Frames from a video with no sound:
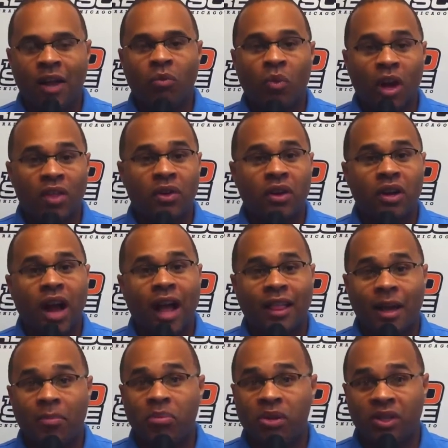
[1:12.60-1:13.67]
and whether or not
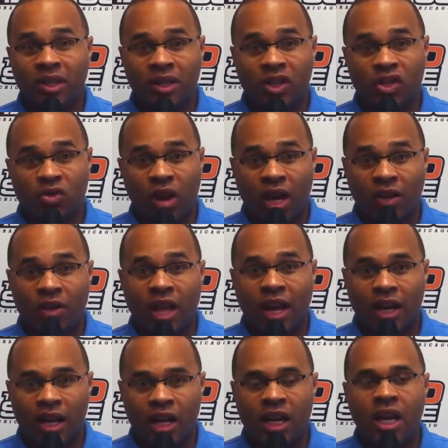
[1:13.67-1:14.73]
that puts any strain on
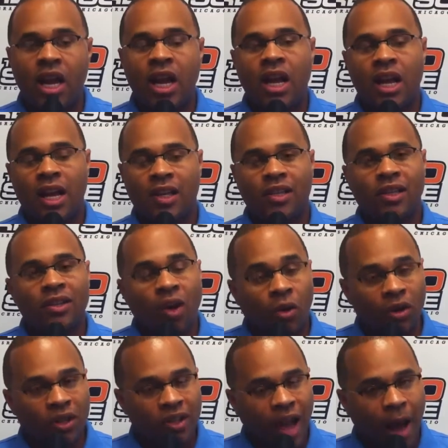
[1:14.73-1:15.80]
that knee, it's
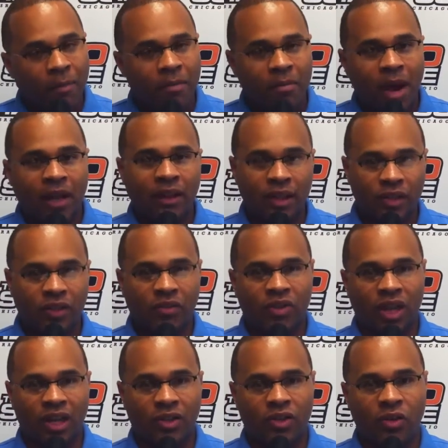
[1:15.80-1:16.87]
on the top of my list of
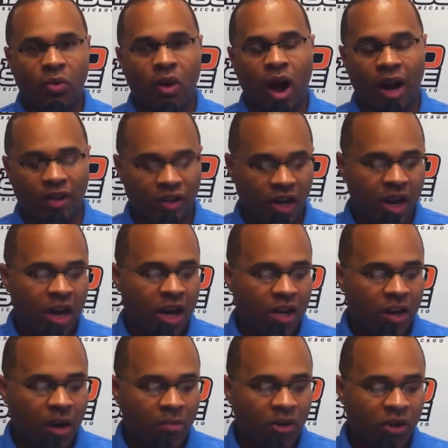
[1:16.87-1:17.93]
things to watch.
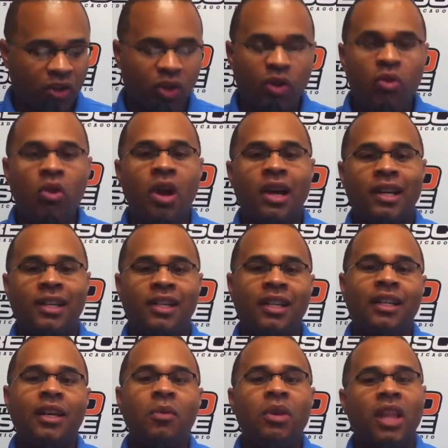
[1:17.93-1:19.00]
Number 2,
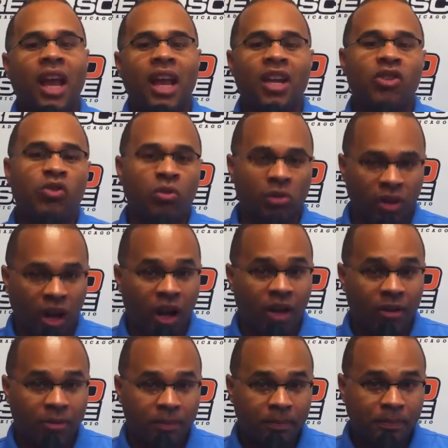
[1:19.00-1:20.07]
dealing with Andrew Luck.
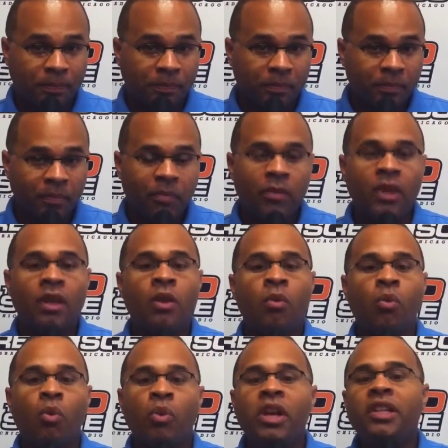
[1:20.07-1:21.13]

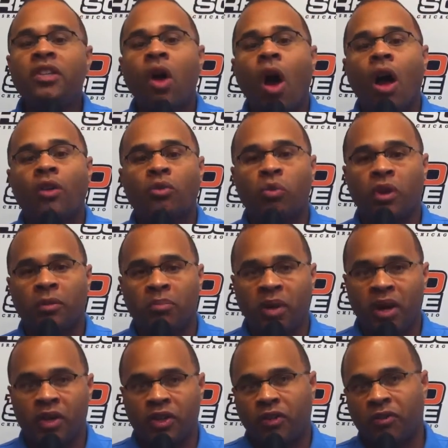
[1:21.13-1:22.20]
When we talked with
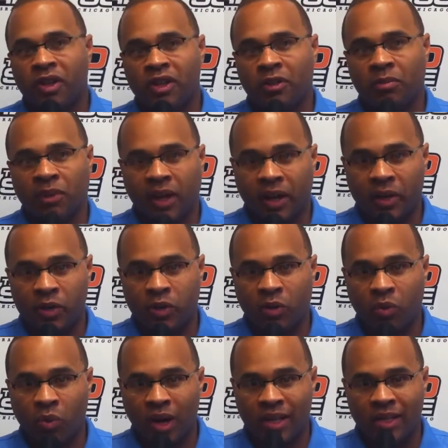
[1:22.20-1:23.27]
Bears defensive players
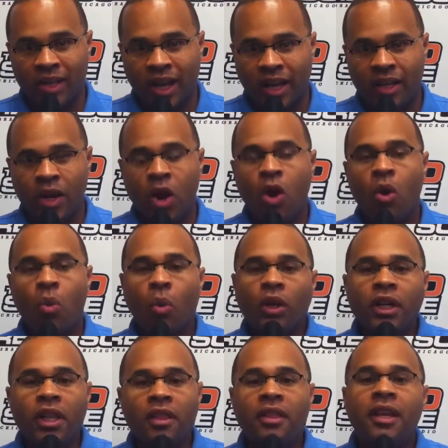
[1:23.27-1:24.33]
on Wednesday,
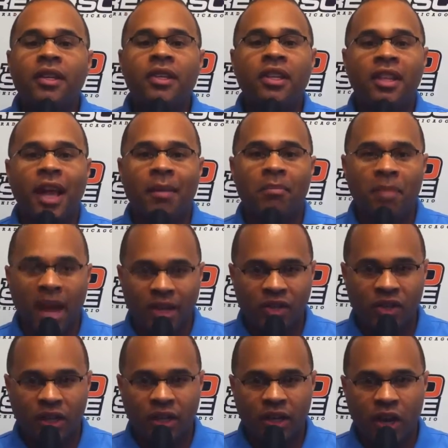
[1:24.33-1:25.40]
one of the things that they
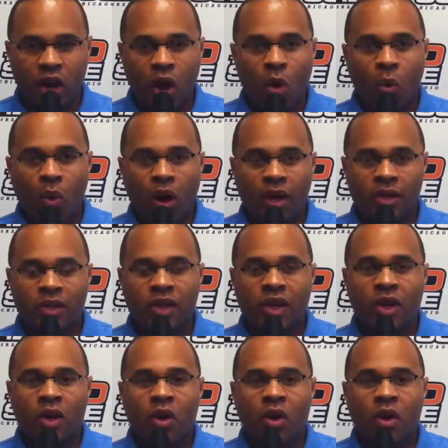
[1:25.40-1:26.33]
mentioned was